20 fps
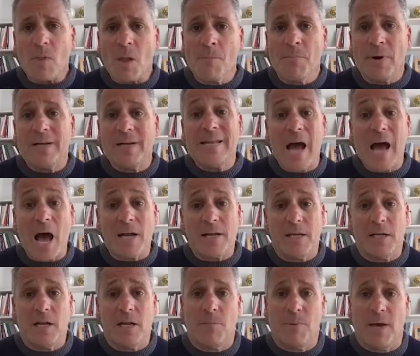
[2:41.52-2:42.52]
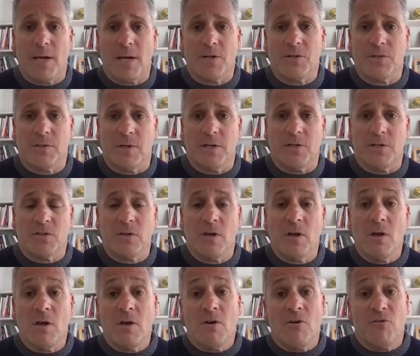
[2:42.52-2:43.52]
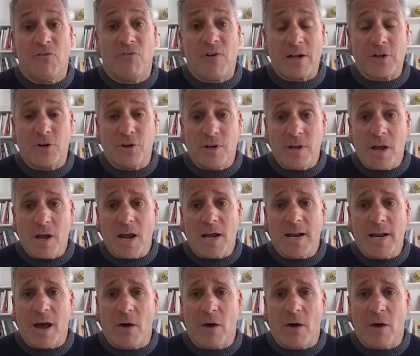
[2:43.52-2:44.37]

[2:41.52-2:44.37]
but not in hepatocytes. Factor IX,